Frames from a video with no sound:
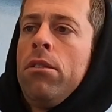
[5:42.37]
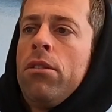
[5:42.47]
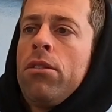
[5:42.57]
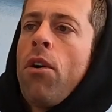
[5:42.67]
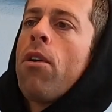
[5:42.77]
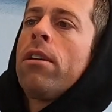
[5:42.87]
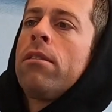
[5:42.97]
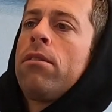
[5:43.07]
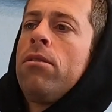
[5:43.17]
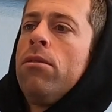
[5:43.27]

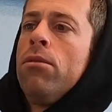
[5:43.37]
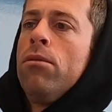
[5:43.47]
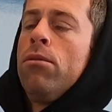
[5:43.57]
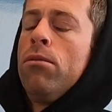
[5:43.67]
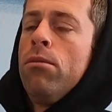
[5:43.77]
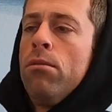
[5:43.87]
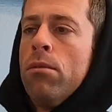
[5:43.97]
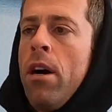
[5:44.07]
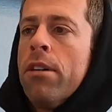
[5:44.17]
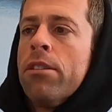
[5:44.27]
starting
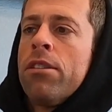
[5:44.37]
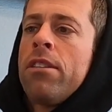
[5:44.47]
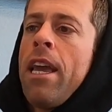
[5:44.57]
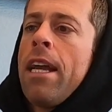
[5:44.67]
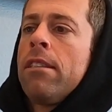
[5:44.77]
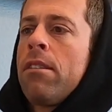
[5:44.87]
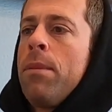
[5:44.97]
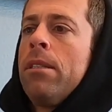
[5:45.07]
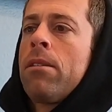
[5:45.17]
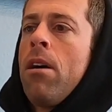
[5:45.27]
to understand
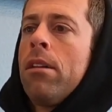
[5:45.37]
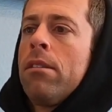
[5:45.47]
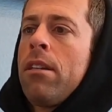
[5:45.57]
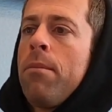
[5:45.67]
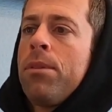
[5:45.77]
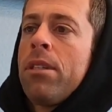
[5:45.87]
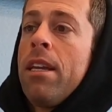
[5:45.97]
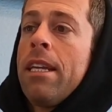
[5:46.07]
some of these concepts